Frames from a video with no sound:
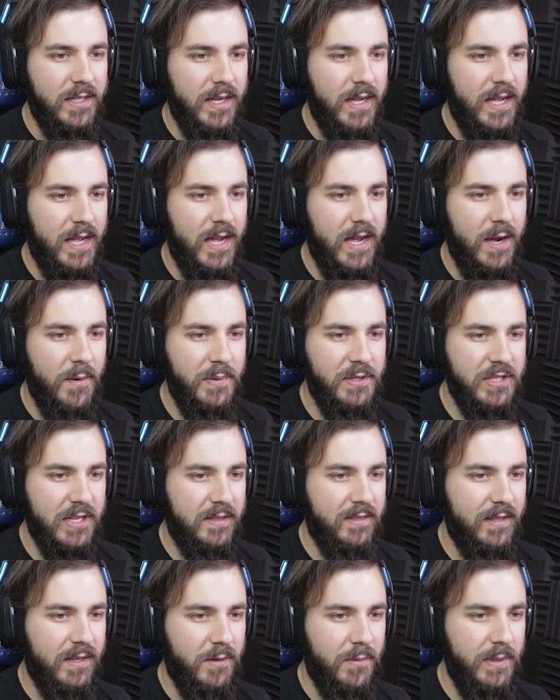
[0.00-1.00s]
Uh, which I
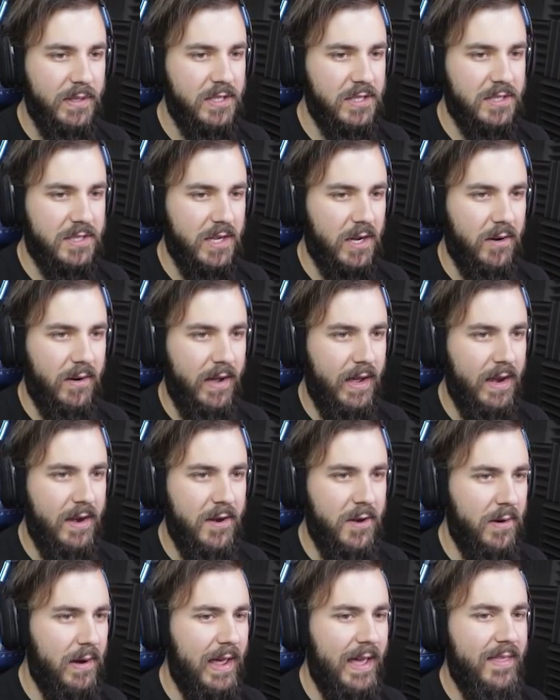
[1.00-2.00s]
think we just go ahead
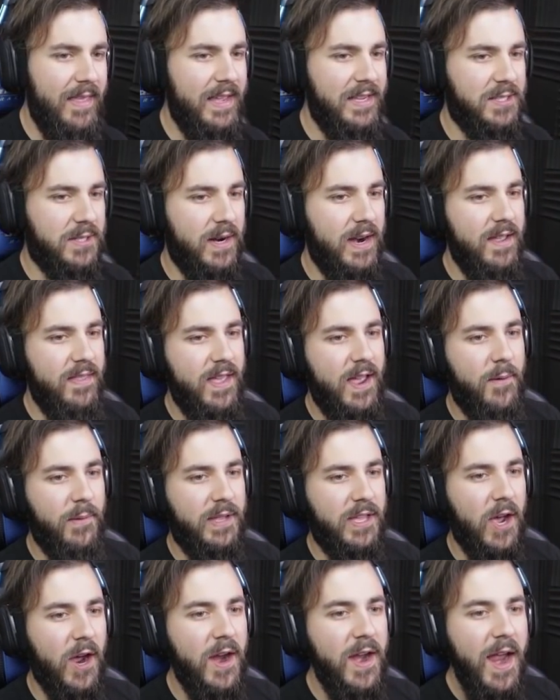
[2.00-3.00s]
and do like this, All right, There we
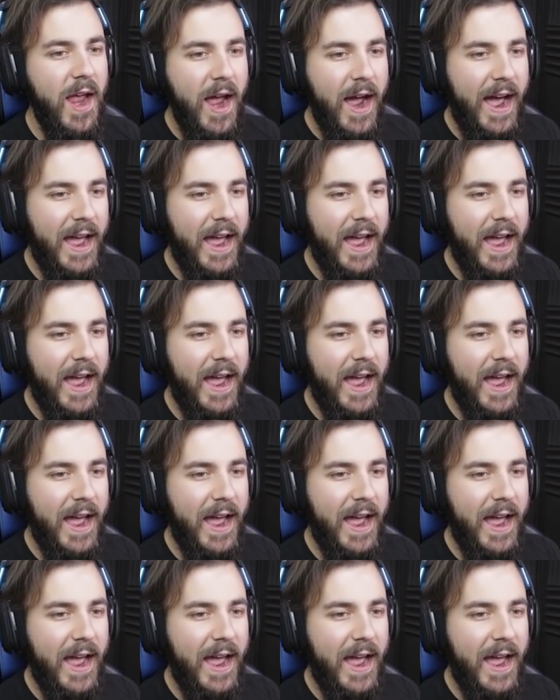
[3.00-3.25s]
go.